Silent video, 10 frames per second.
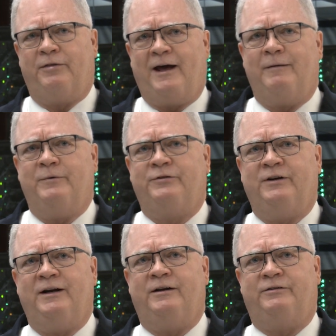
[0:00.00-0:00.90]
that
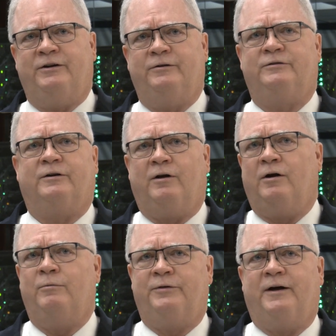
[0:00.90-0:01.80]
machine is used
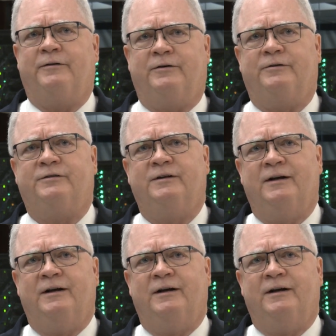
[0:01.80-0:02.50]
along with others